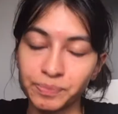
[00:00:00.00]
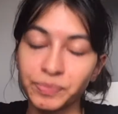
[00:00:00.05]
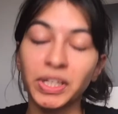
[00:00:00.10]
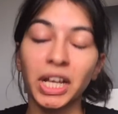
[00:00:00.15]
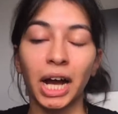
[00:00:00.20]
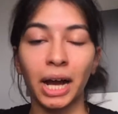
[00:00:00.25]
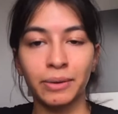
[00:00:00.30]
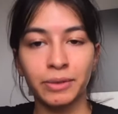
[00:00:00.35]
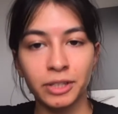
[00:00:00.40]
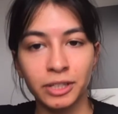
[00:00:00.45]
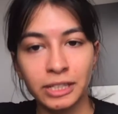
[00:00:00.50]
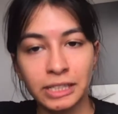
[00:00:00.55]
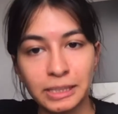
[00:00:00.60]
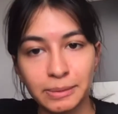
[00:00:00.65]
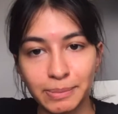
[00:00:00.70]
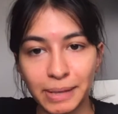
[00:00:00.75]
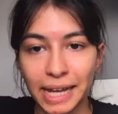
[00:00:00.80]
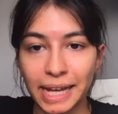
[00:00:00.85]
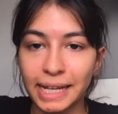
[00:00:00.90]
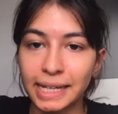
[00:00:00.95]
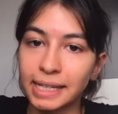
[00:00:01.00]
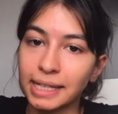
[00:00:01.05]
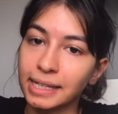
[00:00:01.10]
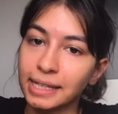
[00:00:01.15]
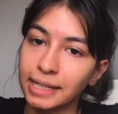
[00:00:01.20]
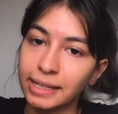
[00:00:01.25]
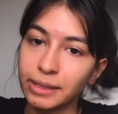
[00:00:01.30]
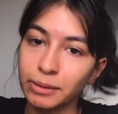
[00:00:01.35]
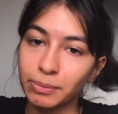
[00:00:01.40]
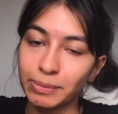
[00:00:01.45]
I'm going to explain a
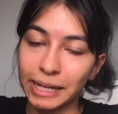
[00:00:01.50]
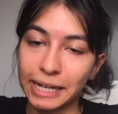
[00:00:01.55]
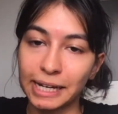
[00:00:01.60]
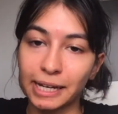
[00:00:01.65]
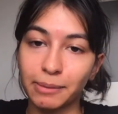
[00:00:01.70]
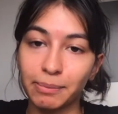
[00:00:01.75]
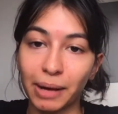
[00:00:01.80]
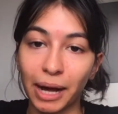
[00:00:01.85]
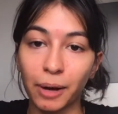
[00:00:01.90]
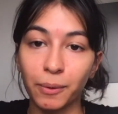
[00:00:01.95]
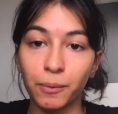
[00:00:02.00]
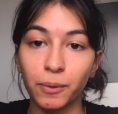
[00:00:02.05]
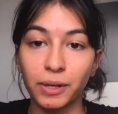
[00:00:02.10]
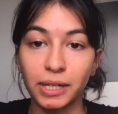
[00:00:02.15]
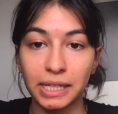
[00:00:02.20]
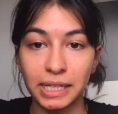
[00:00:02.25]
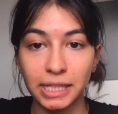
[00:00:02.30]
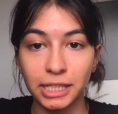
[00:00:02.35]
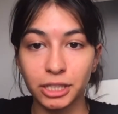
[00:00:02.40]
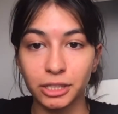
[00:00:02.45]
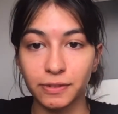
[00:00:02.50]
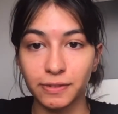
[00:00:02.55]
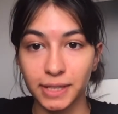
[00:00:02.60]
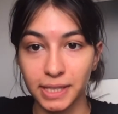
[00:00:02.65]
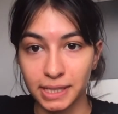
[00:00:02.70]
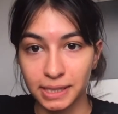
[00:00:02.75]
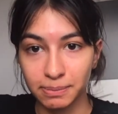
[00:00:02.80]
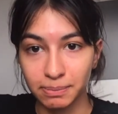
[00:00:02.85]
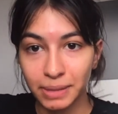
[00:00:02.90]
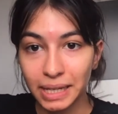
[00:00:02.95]
little bit about what each of
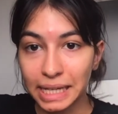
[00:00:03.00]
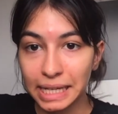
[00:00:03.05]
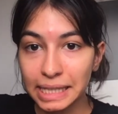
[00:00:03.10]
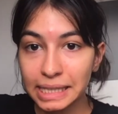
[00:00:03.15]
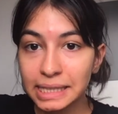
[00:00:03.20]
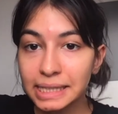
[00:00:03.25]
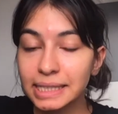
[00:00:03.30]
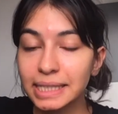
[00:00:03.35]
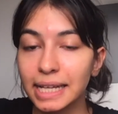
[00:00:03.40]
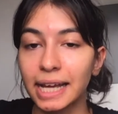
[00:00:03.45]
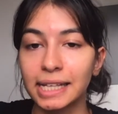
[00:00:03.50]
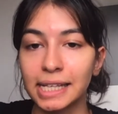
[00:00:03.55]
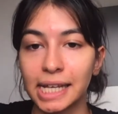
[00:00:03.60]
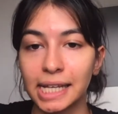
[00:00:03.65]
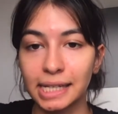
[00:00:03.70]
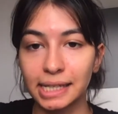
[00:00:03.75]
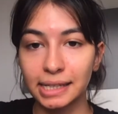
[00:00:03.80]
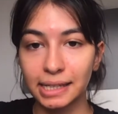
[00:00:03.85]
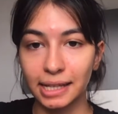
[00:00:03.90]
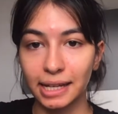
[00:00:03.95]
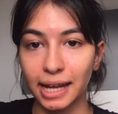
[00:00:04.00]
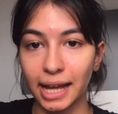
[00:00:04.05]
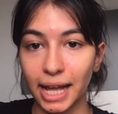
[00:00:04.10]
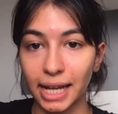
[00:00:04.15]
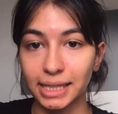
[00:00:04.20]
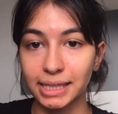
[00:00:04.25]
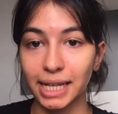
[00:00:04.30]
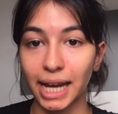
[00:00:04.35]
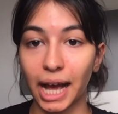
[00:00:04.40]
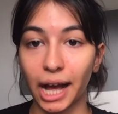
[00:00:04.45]
these means, and then at the
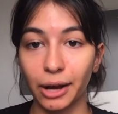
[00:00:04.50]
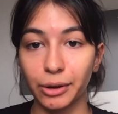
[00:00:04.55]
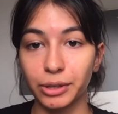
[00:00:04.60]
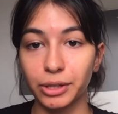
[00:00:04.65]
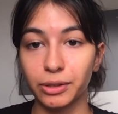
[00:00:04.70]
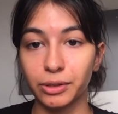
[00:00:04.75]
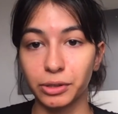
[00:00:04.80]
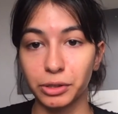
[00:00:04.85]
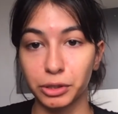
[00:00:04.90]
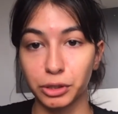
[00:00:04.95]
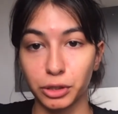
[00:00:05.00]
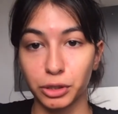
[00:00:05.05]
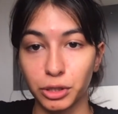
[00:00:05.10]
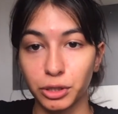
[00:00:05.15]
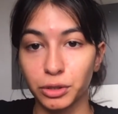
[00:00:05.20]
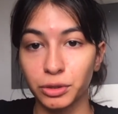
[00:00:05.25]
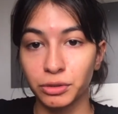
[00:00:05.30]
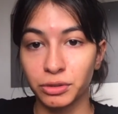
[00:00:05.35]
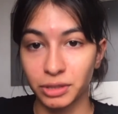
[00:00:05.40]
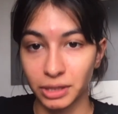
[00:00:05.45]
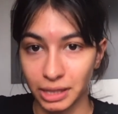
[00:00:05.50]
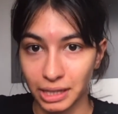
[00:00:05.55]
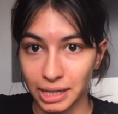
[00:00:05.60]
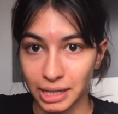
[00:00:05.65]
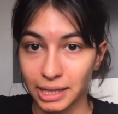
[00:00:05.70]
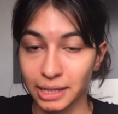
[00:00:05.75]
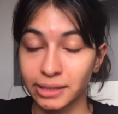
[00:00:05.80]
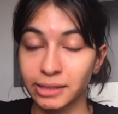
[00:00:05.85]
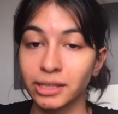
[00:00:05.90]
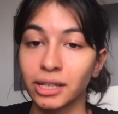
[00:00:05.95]
end how you can use
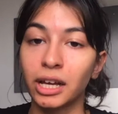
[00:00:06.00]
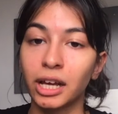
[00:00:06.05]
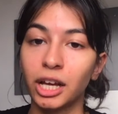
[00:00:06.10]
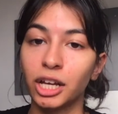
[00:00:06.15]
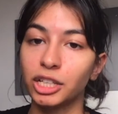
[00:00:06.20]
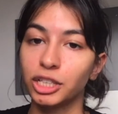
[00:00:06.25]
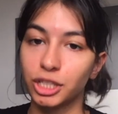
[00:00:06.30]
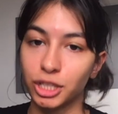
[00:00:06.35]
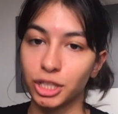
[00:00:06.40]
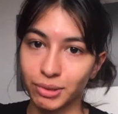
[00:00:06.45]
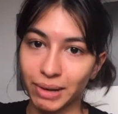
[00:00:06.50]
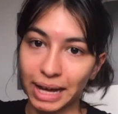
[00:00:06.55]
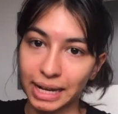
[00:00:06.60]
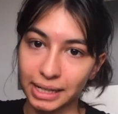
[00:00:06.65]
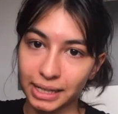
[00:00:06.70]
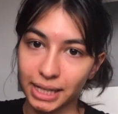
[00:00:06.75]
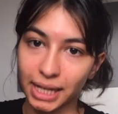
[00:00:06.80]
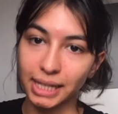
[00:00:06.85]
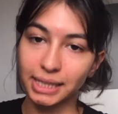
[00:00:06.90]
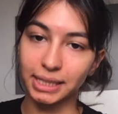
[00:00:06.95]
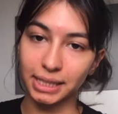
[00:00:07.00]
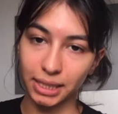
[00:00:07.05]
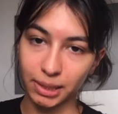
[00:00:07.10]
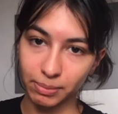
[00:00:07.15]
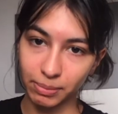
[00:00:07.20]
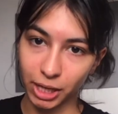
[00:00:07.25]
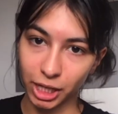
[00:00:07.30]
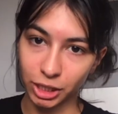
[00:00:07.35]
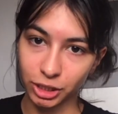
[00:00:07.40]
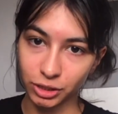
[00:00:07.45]
these to analyse a
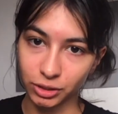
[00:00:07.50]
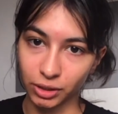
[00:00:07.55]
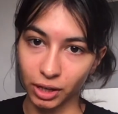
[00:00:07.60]
commercial